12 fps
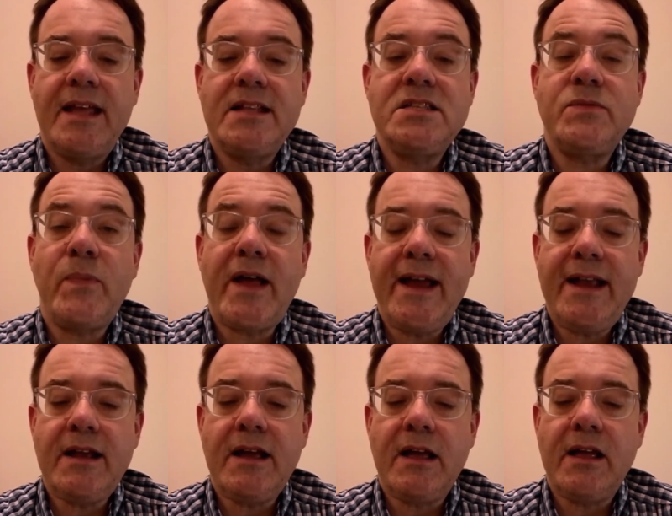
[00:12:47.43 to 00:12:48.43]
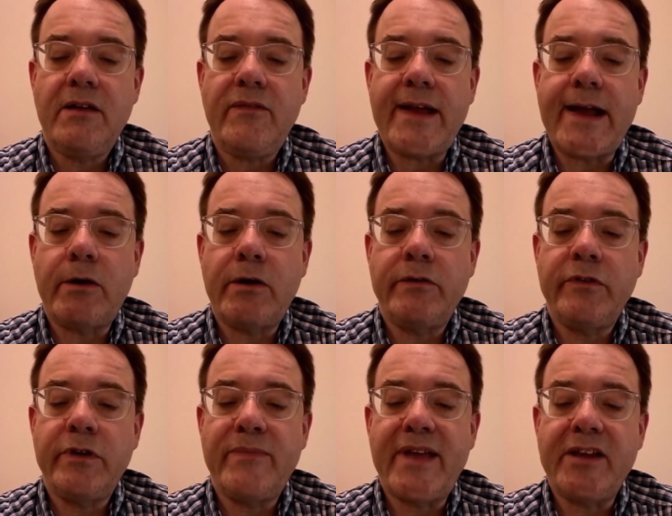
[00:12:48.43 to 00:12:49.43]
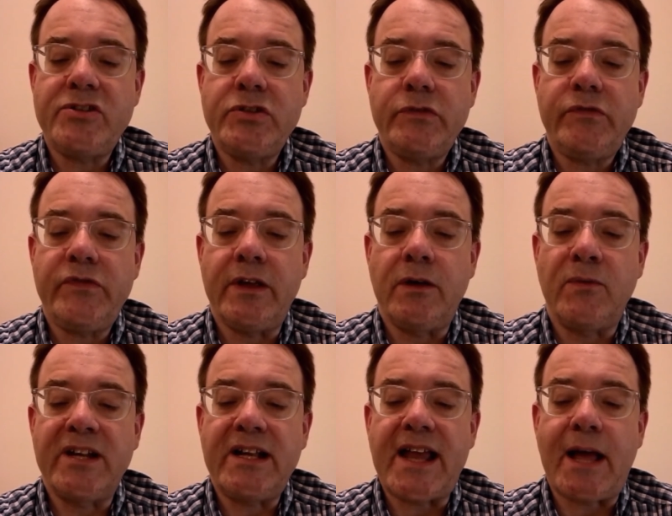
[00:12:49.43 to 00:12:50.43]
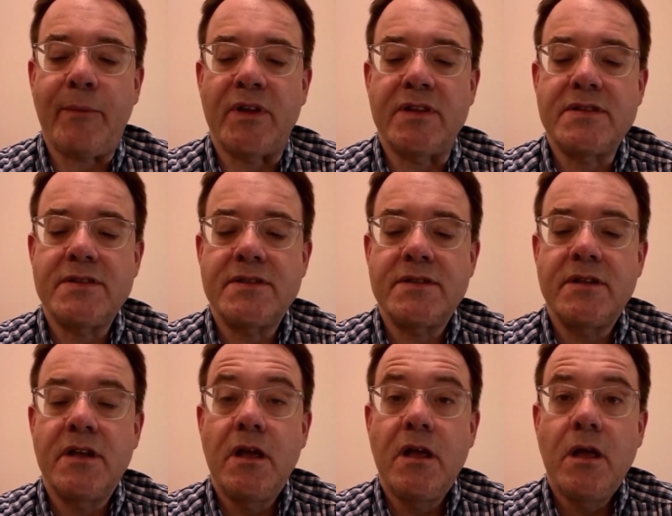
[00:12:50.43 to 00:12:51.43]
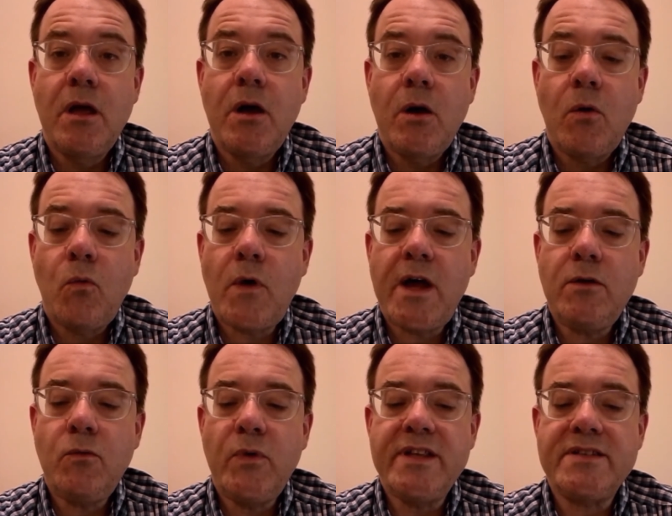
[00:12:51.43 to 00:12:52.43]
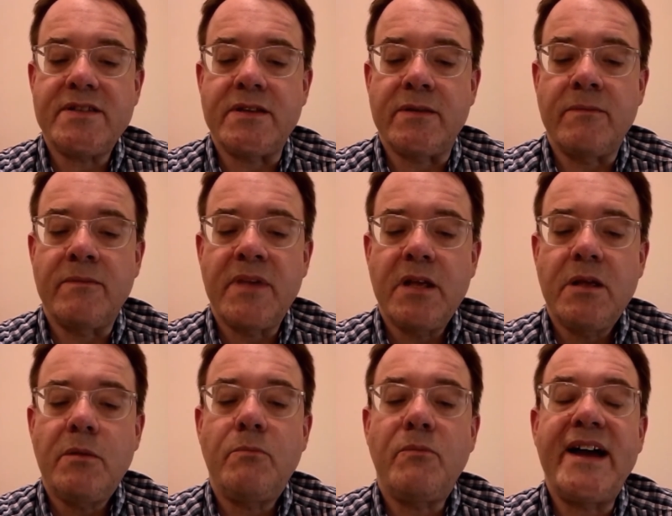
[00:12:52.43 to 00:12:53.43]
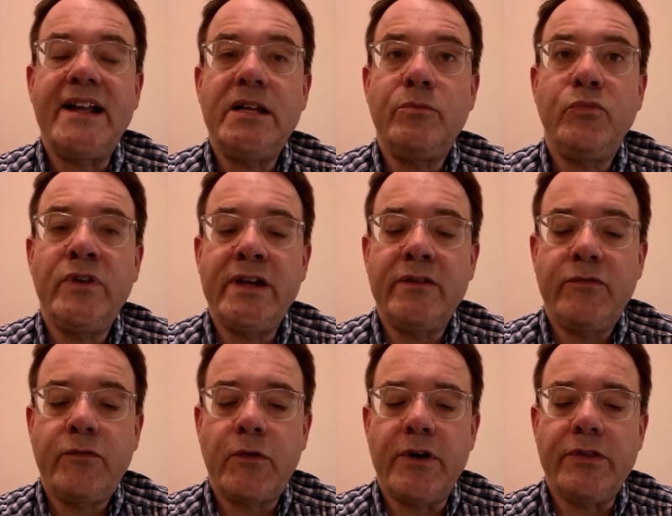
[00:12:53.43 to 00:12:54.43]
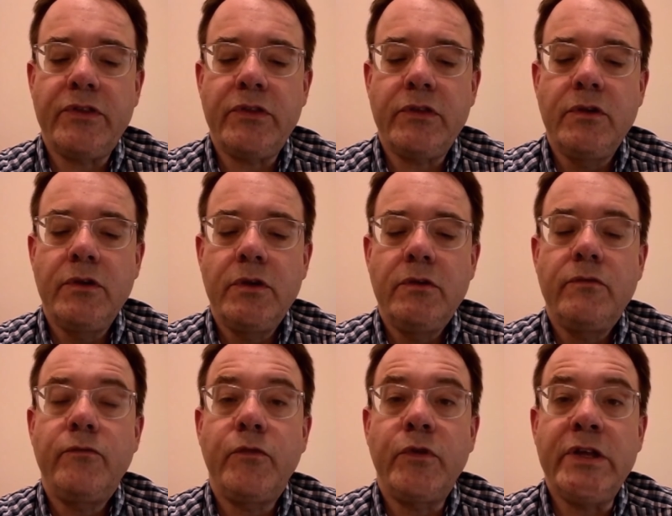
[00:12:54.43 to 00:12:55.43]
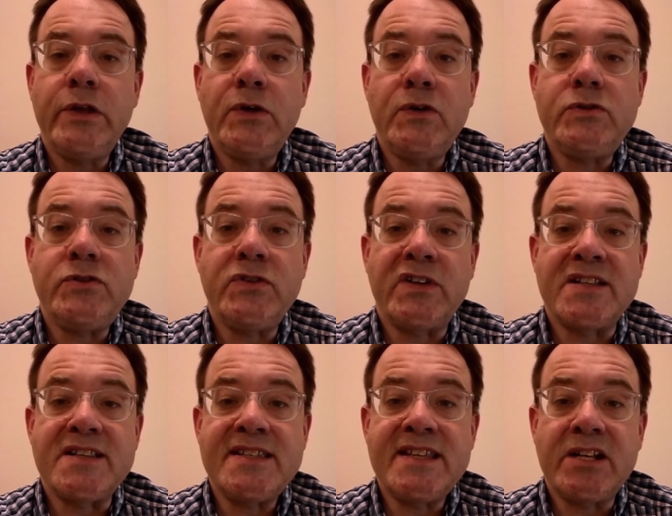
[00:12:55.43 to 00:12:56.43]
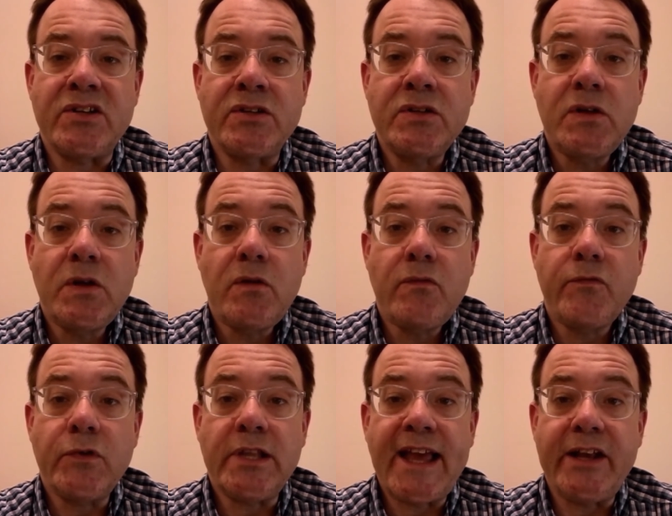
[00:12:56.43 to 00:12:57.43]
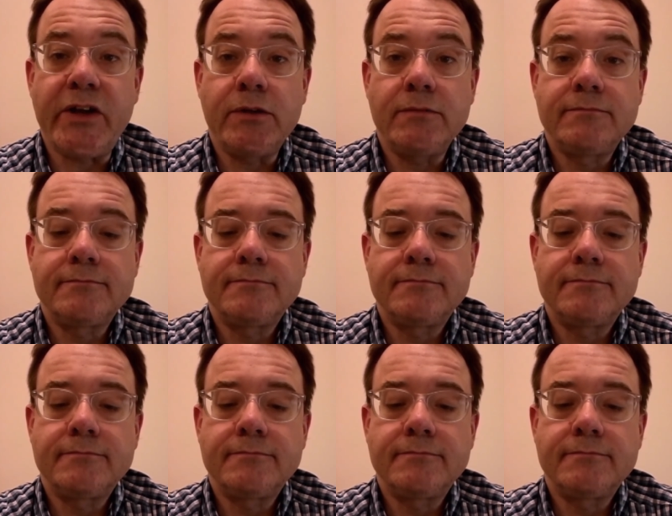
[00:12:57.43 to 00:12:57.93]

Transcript: In spite of however it makes you feel when it happens, what wisdom might it bring forth for you to consider for later,